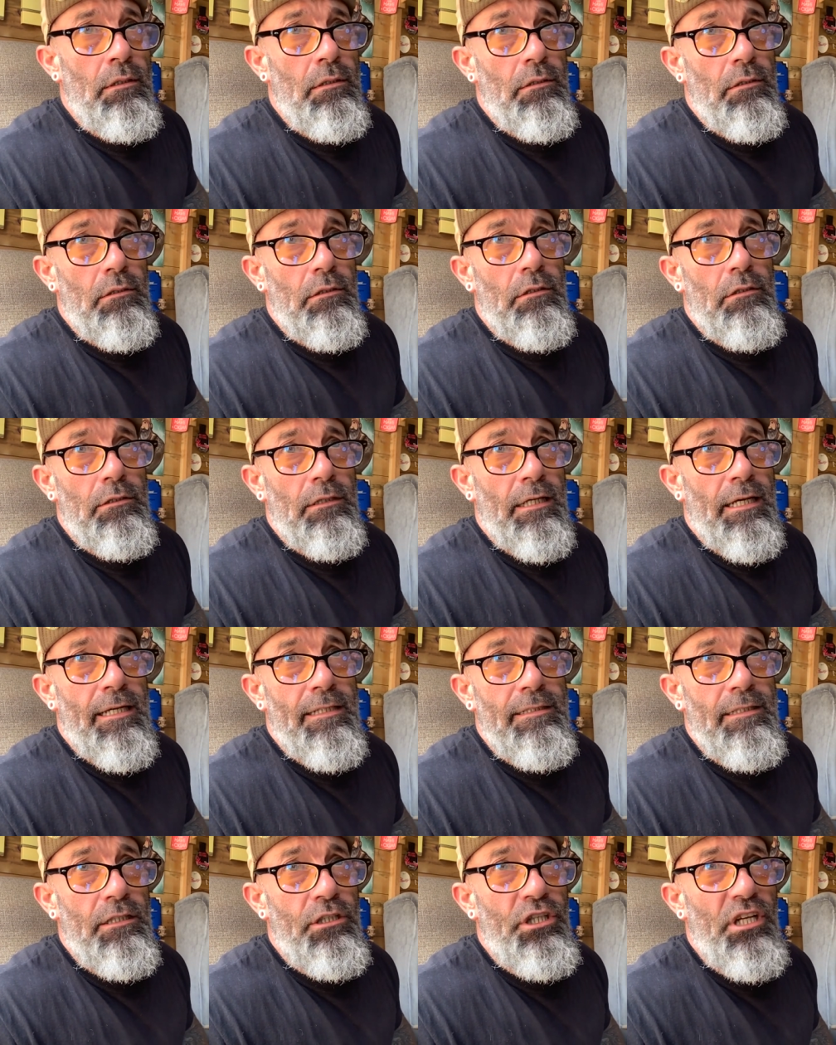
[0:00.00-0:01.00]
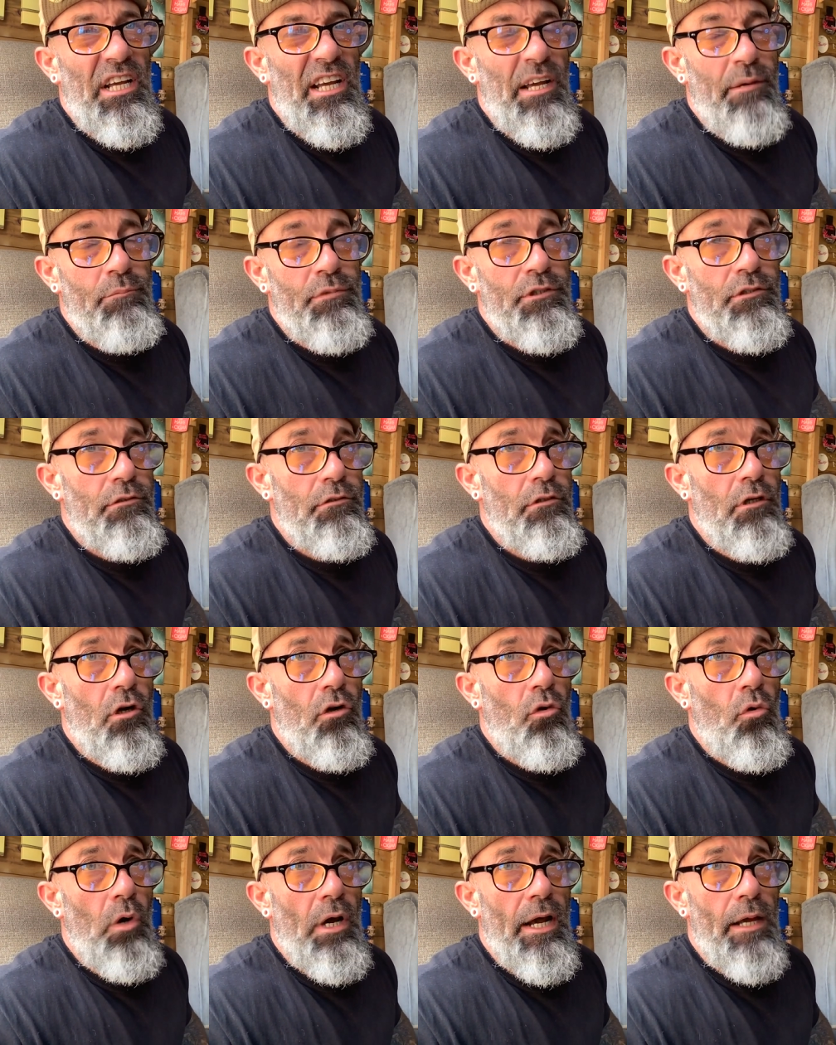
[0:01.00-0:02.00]
because I guess the shape's not
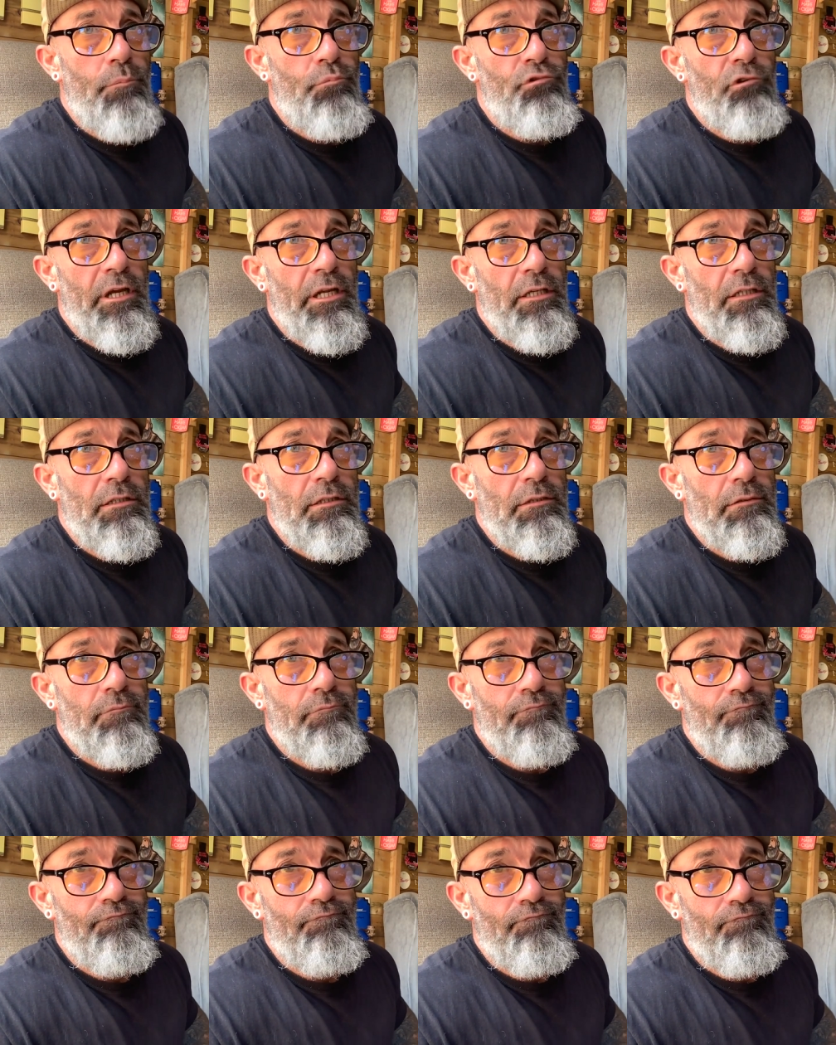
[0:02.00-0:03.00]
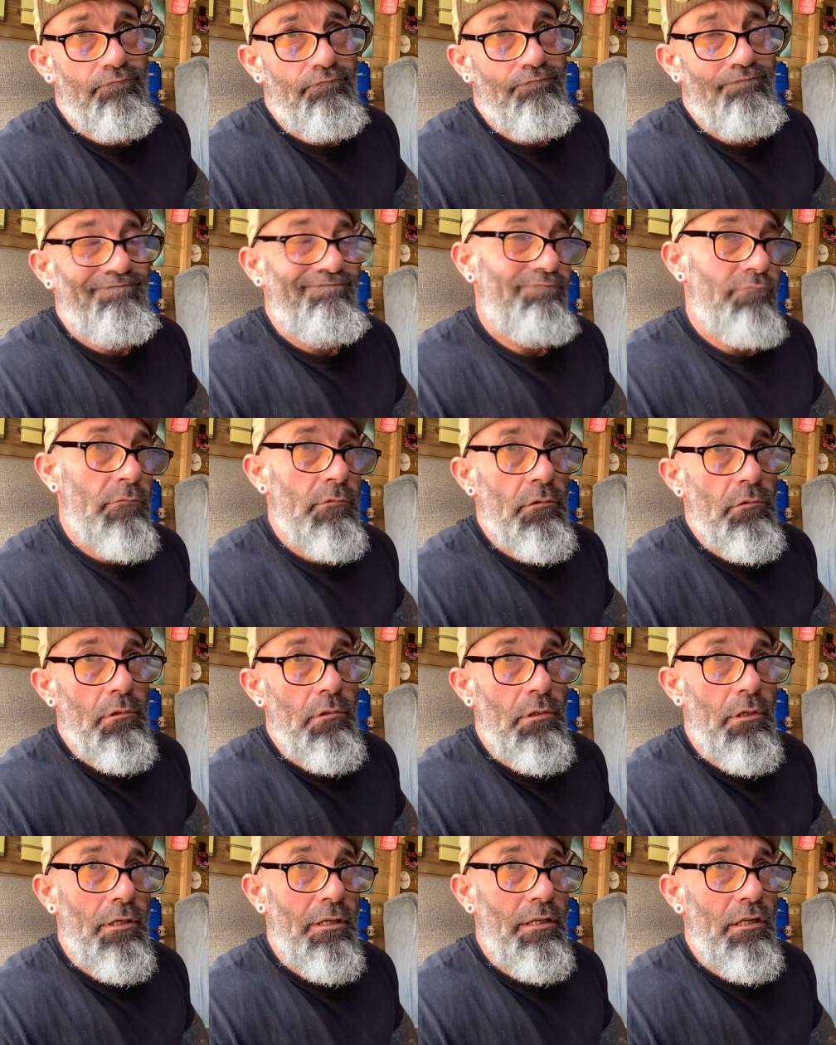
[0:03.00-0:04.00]
quite Prince,
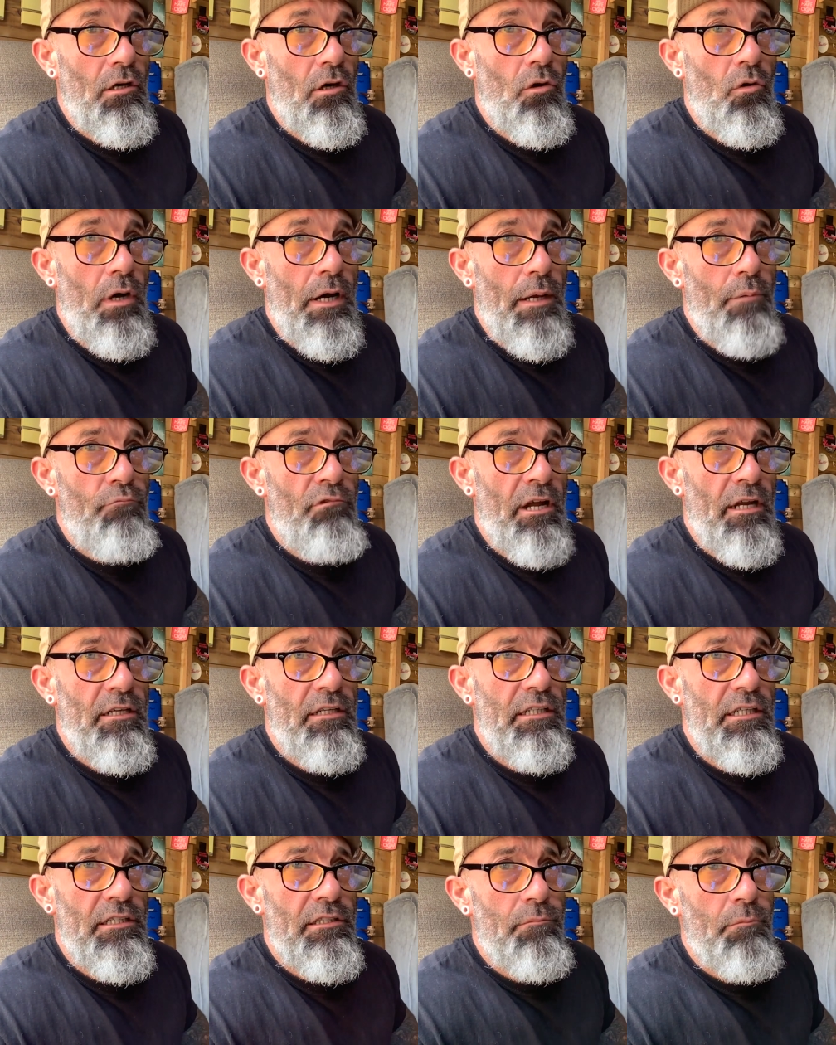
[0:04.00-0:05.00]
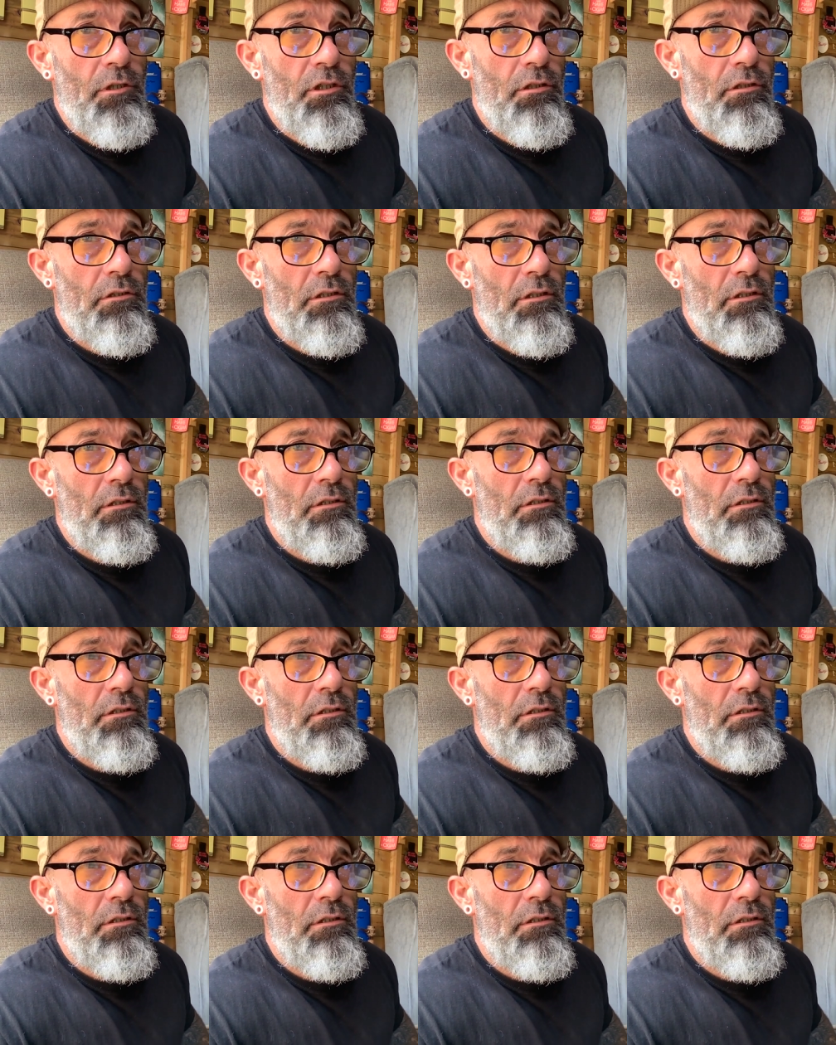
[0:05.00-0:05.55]
not quite Brandy, I suppose.